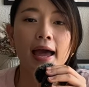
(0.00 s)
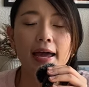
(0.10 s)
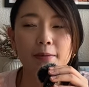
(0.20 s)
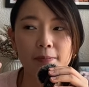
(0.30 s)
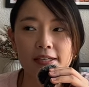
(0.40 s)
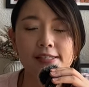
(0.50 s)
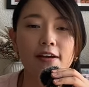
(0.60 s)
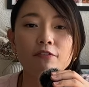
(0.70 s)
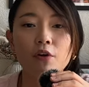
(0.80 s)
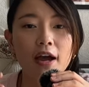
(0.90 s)
and it means
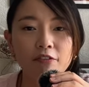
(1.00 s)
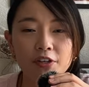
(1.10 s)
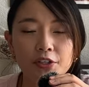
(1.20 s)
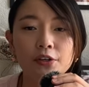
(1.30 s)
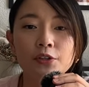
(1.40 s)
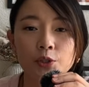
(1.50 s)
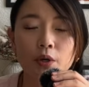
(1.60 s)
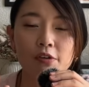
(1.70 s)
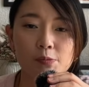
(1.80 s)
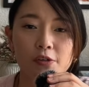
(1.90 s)
that for every year, you
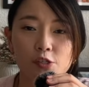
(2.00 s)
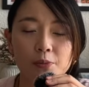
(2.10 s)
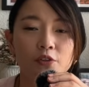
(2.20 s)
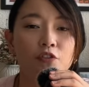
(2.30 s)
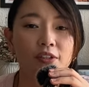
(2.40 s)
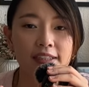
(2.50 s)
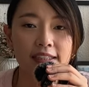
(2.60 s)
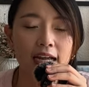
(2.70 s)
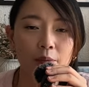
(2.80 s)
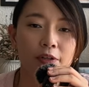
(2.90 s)
are responsible for
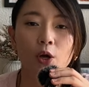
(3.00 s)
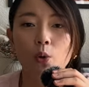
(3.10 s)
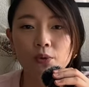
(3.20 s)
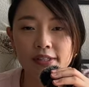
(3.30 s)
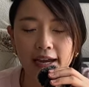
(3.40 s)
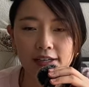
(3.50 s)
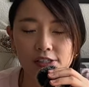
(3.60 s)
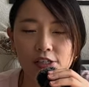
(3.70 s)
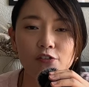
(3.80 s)
declaring your own taxes,